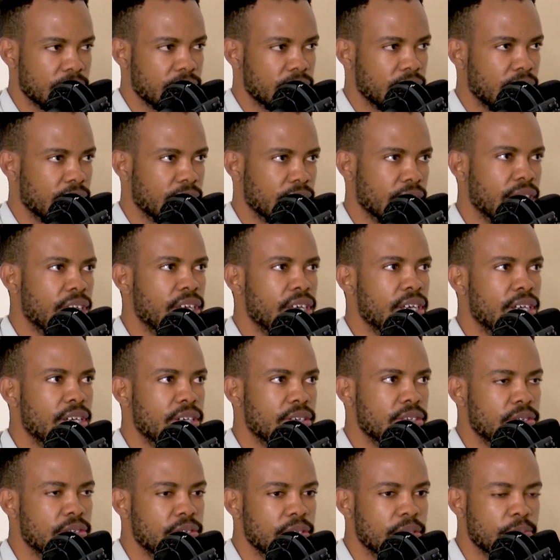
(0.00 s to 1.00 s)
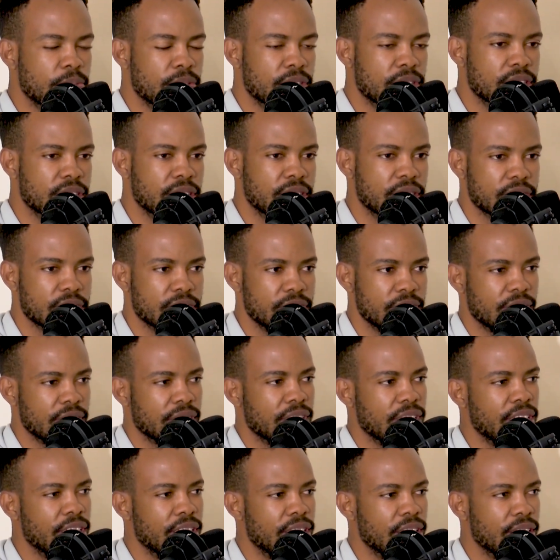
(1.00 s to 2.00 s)
we like, ah, you're doing podcast.
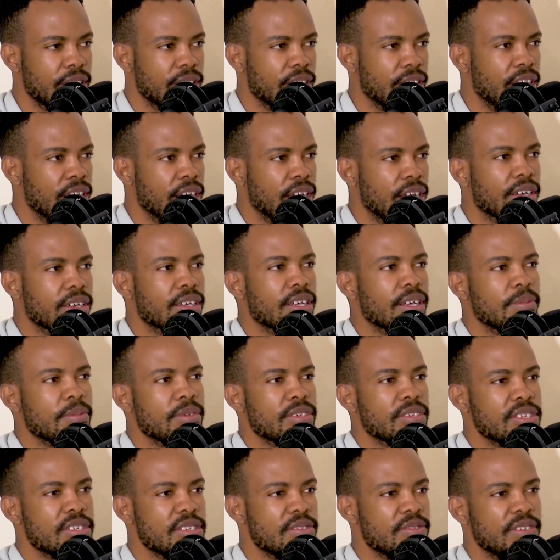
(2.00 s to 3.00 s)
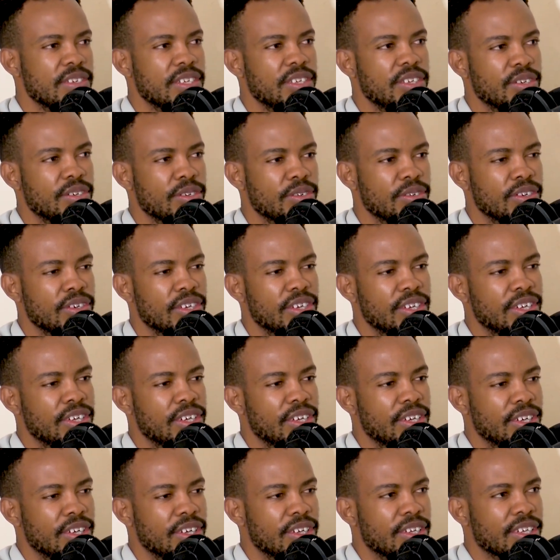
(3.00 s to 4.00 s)
Like, yeah, how come yours is video?
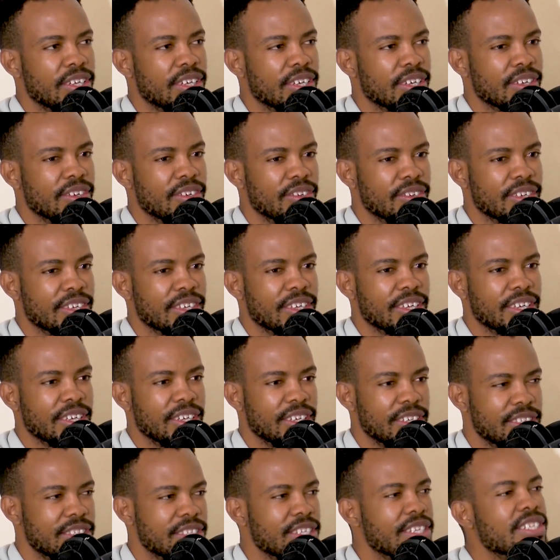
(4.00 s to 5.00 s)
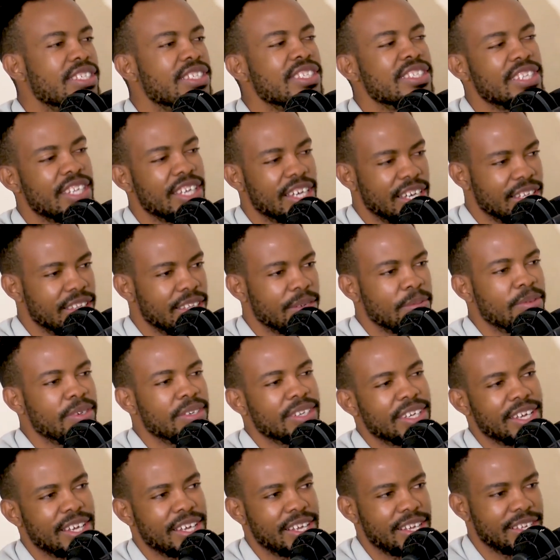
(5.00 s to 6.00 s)
Like, okay, it is the other
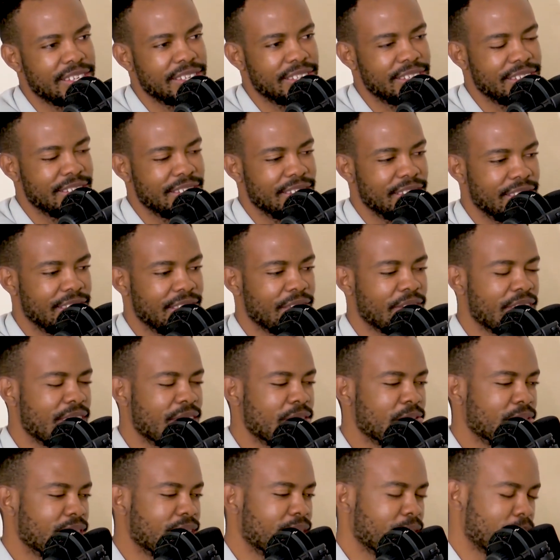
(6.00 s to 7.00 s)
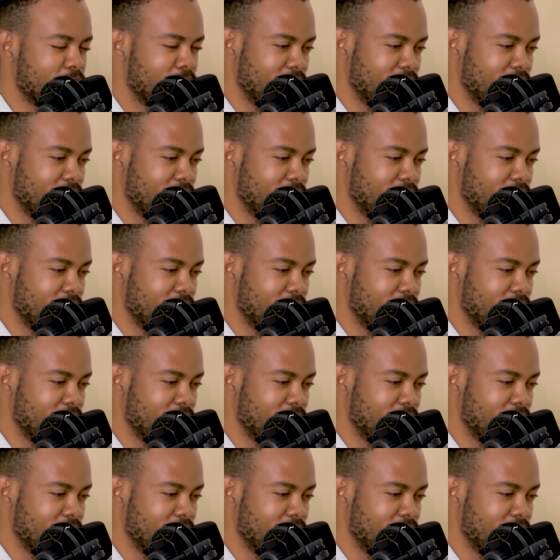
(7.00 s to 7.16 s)
podcast, the one with